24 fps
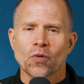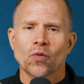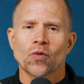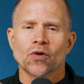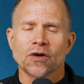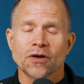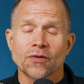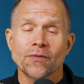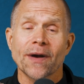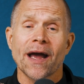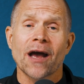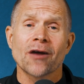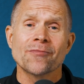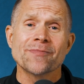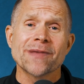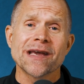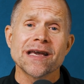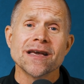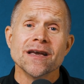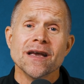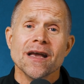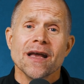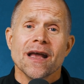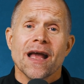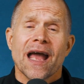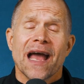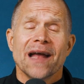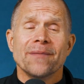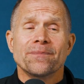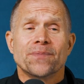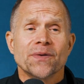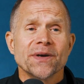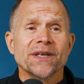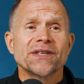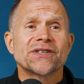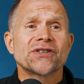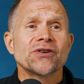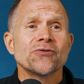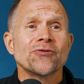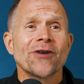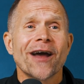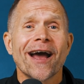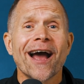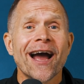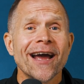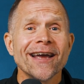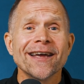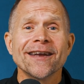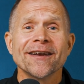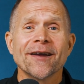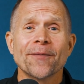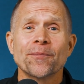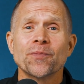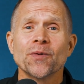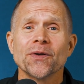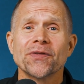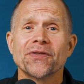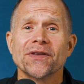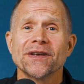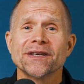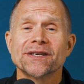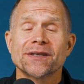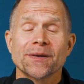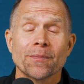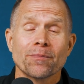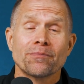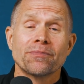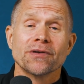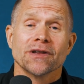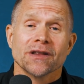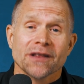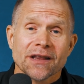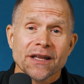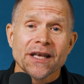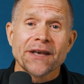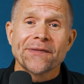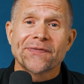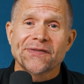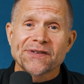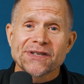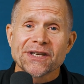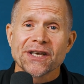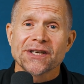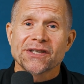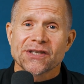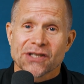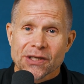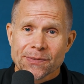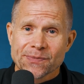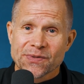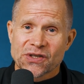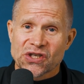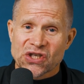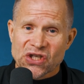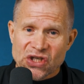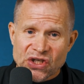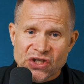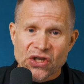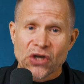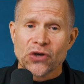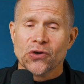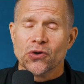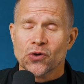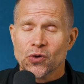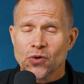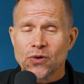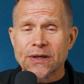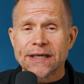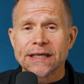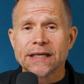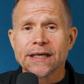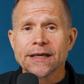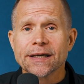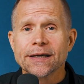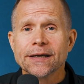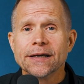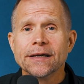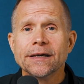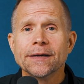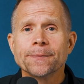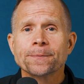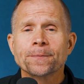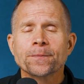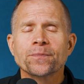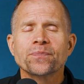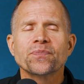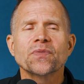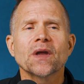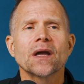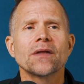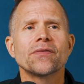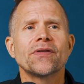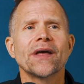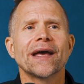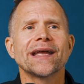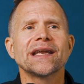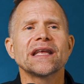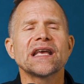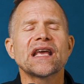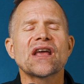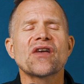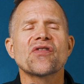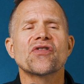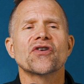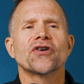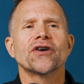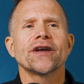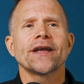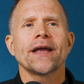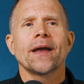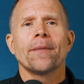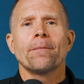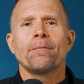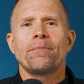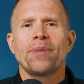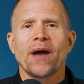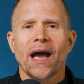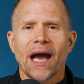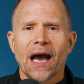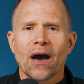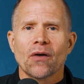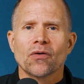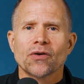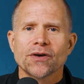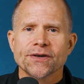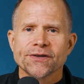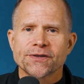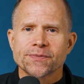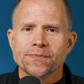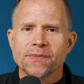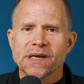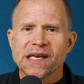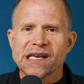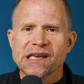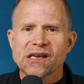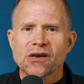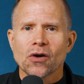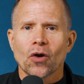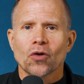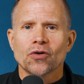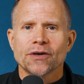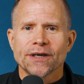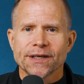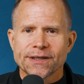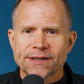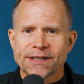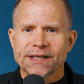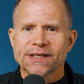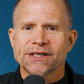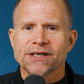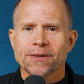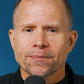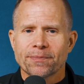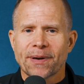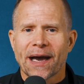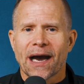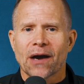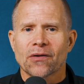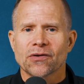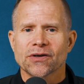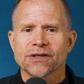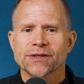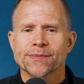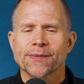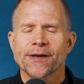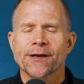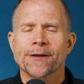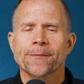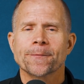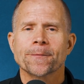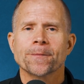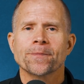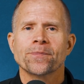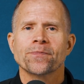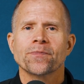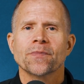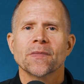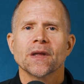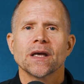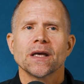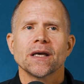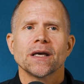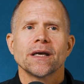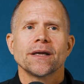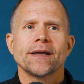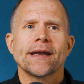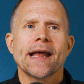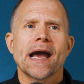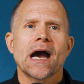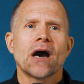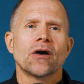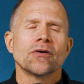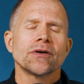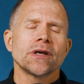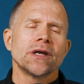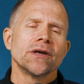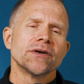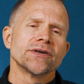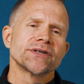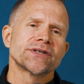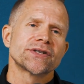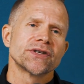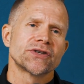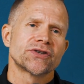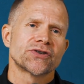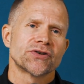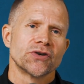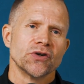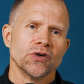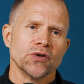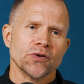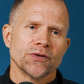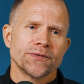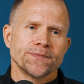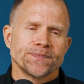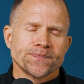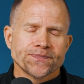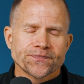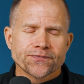were around me. And pretty soon I end up with this belief system stew that either empowers me or disempowers me. Now, here's the truth.